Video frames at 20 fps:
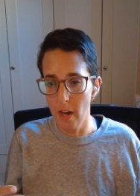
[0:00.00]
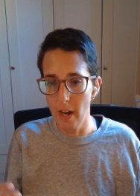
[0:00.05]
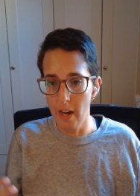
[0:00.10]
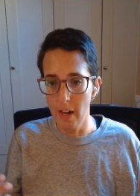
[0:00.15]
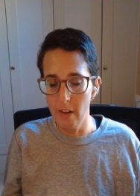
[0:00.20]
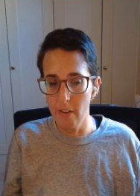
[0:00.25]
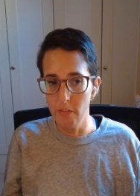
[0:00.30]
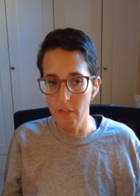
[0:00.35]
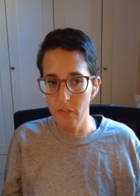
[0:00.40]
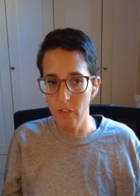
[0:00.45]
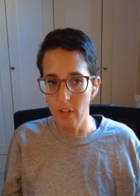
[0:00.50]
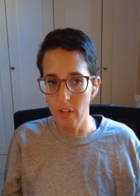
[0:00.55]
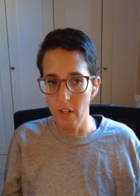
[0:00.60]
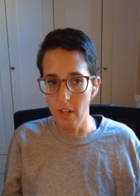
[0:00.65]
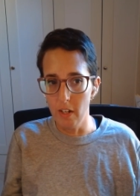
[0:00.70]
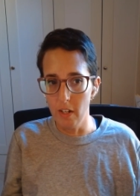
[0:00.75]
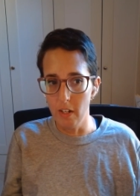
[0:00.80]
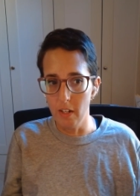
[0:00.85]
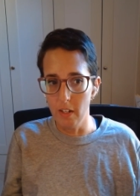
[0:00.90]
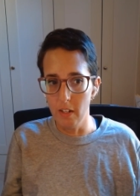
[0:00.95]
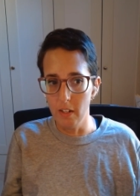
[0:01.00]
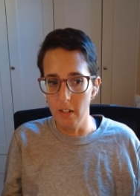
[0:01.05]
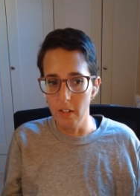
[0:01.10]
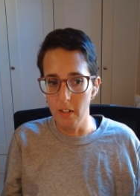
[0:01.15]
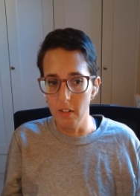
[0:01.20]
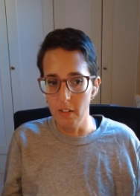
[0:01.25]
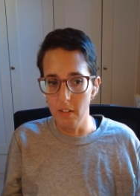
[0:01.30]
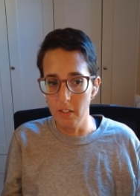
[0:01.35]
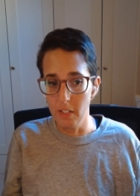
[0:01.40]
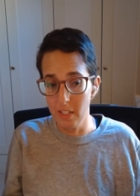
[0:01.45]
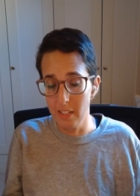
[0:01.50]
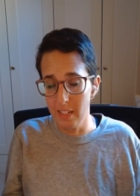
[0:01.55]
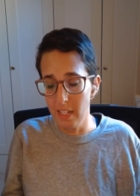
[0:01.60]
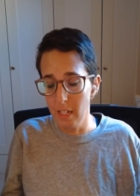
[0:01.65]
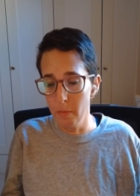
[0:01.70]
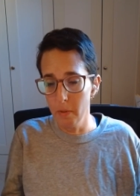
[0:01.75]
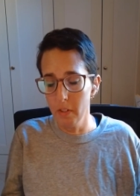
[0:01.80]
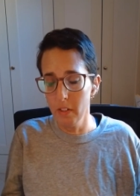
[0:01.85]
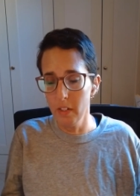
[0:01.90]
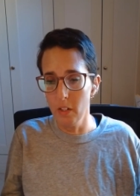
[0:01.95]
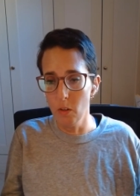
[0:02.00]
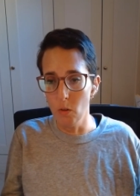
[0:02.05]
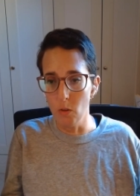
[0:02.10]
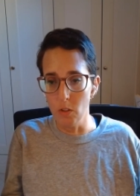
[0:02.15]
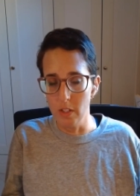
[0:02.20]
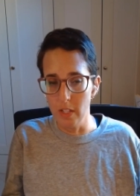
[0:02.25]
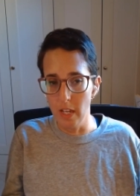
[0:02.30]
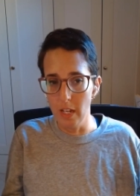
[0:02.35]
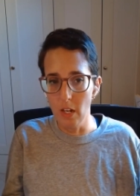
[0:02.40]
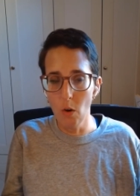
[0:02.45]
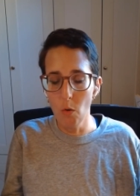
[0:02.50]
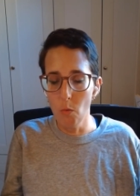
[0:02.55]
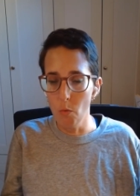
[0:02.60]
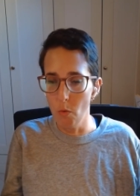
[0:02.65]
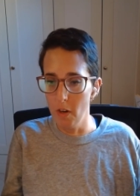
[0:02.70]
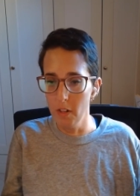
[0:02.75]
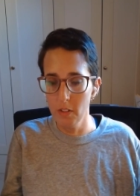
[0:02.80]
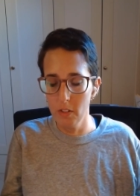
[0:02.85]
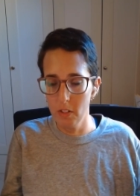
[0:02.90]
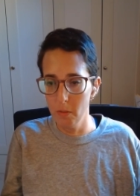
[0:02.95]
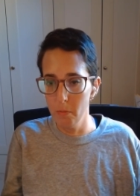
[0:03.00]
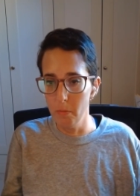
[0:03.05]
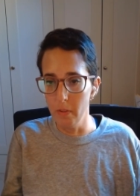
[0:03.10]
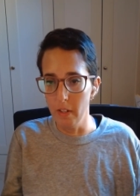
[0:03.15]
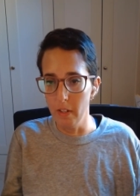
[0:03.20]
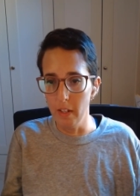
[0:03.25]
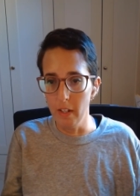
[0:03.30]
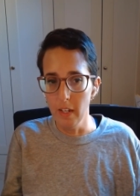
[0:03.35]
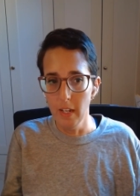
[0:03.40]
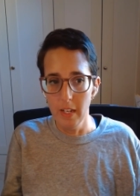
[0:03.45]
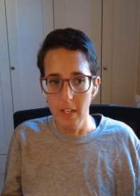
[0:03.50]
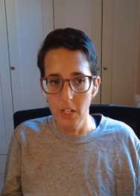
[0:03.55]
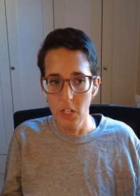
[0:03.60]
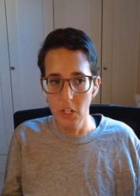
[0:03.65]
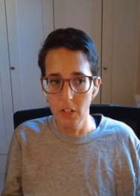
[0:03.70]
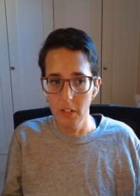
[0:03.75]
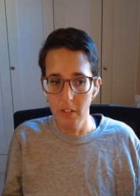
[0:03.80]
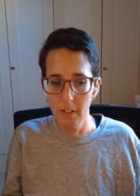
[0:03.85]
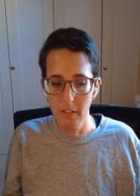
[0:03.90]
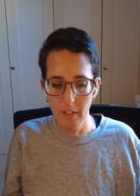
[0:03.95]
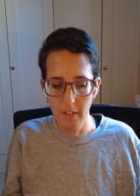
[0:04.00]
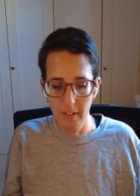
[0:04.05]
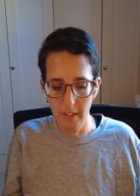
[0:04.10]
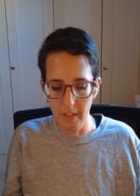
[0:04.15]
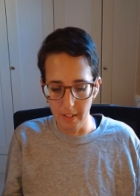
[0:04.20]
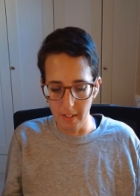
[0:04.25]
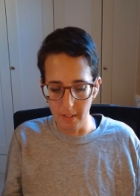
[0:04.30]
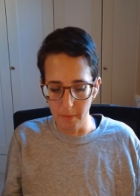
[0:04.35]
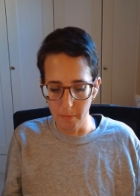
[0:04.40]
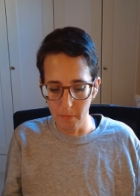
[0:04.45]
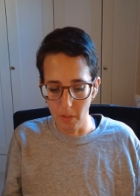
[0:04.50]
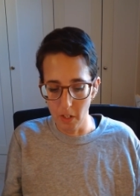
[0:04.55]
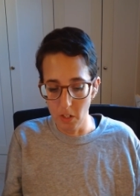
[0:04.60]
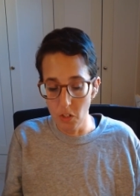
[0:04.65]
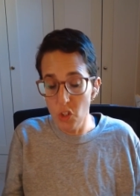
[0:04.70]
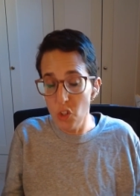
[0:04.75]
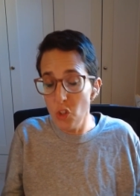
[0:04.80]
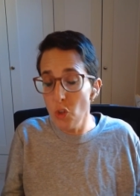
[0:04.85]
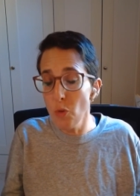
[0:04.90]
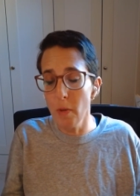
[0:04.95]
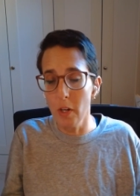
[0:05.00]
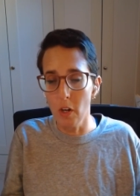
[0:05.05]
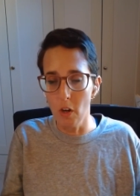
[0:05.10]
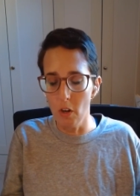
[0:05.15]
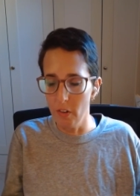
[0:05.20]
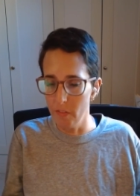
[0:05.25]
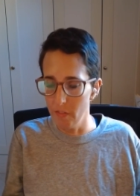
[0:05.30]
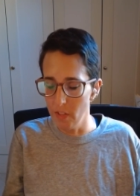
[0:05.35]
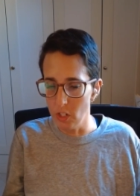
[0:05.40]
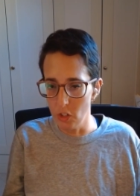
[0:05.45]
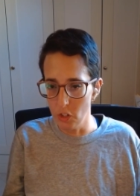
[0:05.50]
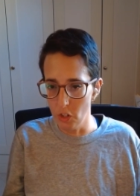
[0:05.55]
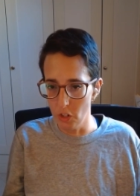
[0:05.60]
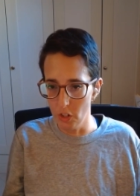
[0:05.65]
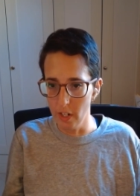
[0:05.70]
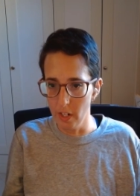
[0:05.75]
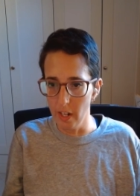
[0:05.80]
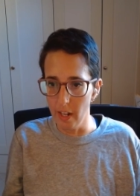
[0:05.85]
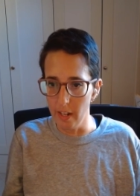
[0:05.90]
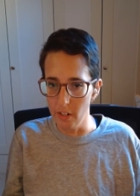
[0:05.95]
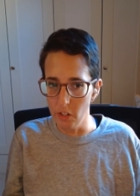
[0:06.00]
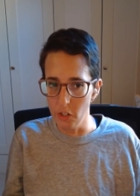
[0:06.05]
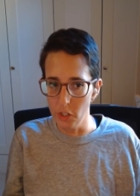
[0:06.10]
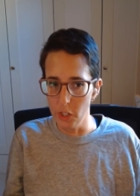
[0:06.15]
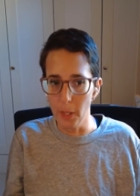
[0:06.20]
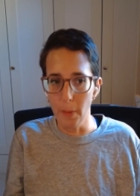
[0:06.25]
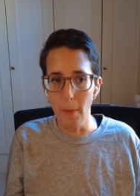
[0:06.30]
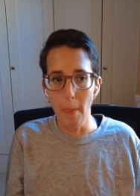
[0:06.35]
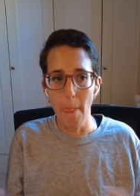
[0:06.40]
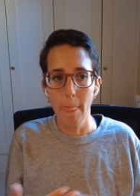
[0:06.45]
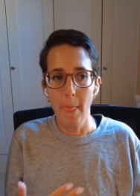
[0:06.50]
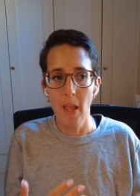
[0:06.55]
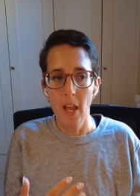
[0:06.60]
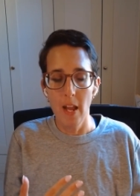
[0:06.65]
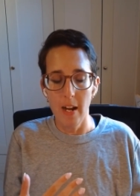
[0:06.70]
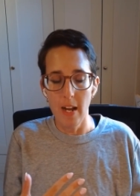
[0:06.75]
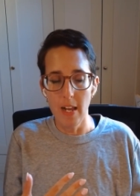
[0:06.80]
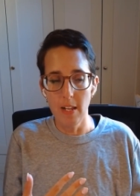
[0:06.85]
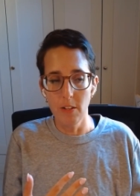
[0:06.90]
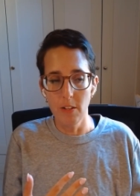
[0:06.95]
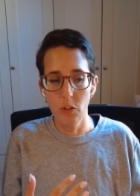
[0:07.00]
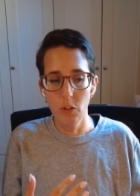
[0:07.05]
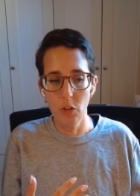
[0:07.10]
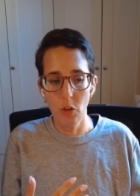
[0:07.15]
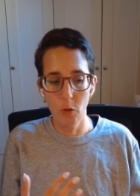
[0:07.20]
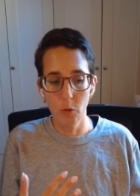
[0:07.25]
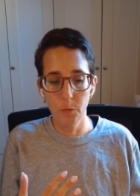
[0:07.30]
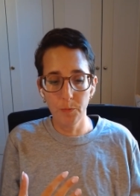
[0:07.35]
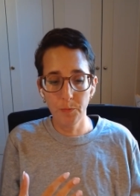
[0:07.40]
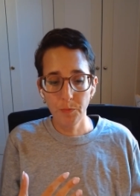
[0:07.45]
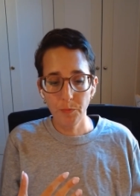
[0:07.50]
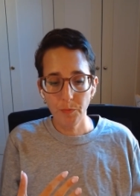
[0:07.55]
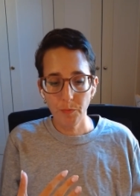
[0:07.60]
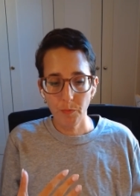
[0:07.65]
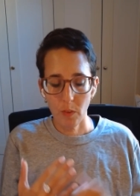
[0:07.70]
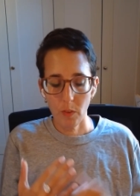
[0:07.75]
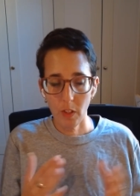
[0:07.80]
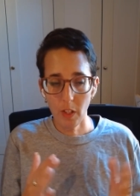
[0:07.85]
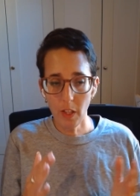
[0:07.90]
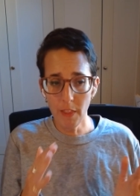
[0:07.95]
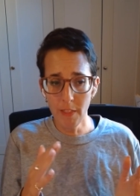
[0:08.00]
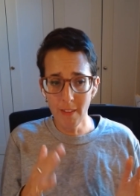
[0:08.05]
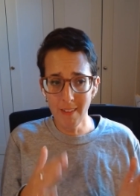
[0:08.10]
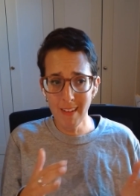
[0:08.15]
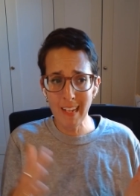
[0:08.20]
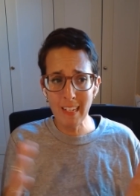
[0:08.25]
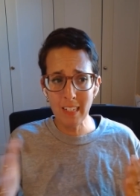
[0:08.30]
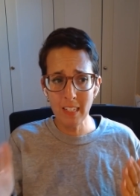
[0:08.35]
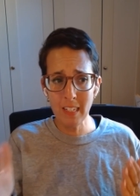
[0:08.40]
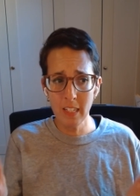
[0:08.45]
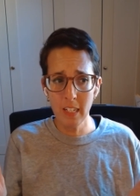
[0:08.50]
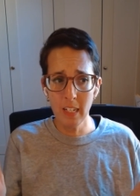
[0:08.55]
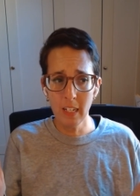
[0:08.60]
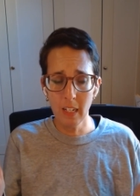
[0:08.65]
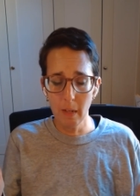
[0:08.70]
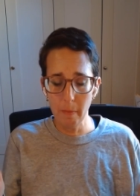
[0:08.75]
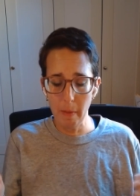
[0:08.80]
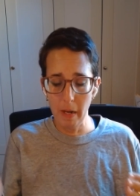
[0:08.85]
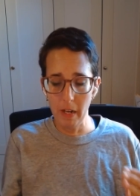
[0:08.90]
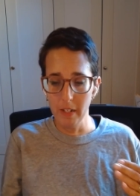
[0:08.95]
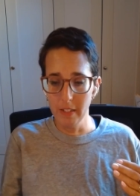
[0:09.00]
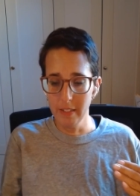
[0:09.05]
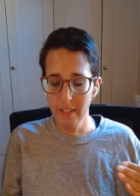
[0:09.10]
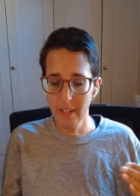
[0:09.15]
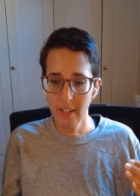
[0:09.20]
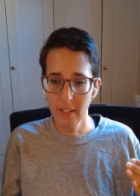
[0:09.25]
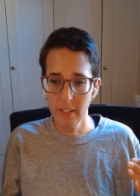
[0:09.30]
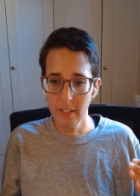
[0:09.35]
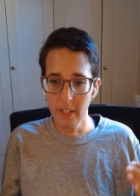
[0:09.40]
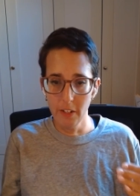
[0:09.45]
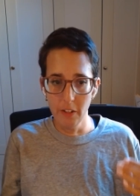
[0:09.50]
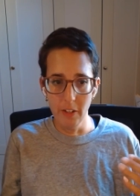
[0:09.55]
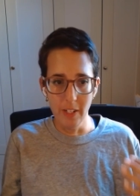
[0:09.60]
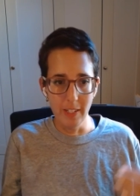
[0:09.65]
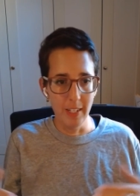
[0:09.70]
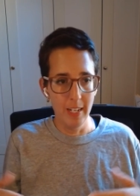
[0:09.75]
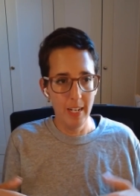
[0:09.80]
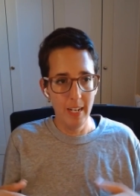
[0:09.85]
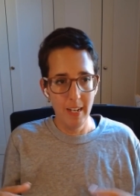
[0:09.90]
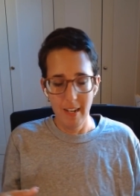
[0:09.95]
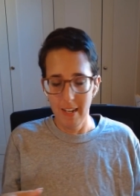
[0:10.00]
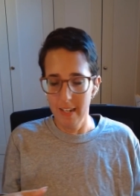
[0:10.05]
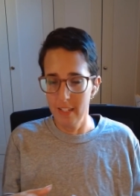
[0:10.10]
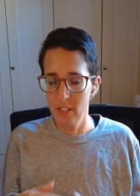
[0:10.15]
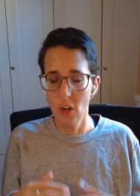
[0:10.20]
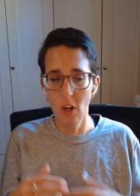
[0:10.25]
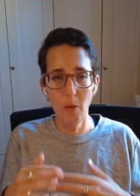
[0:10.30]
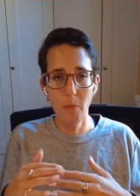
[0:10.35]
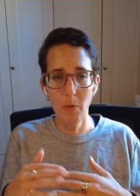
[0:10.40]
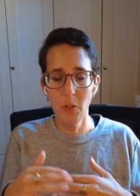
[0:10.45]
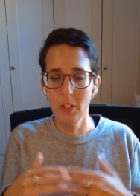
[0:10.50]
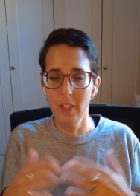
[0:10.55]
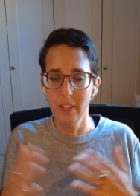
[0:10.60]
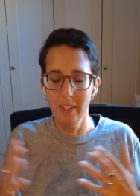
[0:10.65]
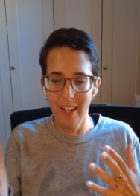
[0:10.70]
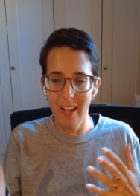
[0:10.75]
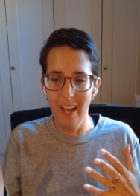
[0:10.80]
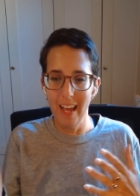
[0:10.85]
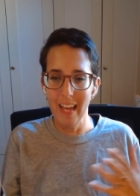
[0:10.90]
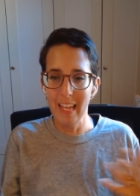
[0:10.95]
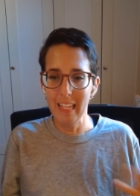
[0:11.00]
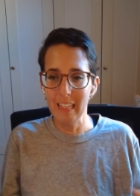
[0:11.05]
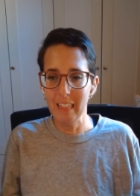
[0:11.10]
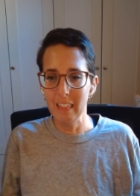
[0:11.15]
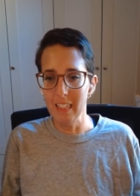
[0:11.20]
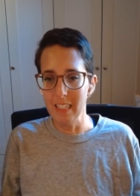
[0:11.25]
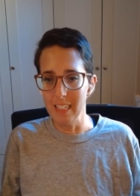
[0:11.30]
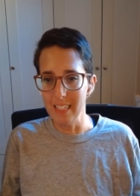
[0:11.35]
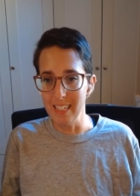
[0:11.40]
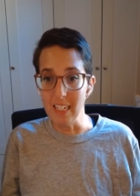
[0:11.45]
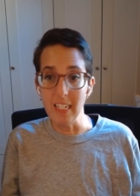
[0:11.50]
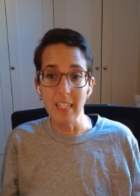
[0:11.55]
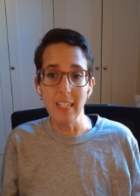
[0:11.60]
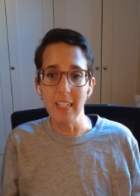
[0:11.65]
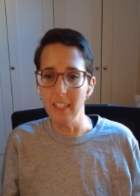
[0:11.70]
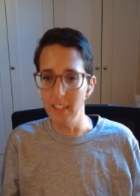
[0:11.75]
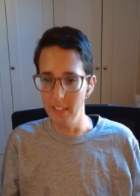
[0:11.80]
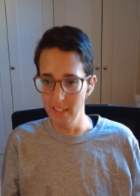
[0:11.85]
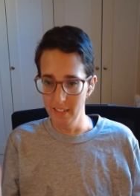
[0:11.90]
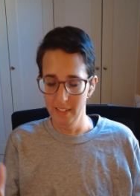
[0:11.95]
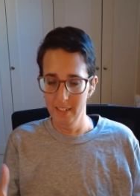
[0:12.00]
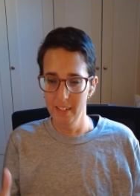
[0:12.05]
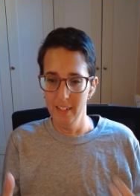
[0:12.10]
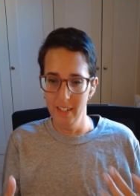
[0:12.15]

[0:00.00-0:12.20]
have sustainability goals. They don't want to be consuming all of this dirty energy. And so the nice thing about a data center is it's almost an endless need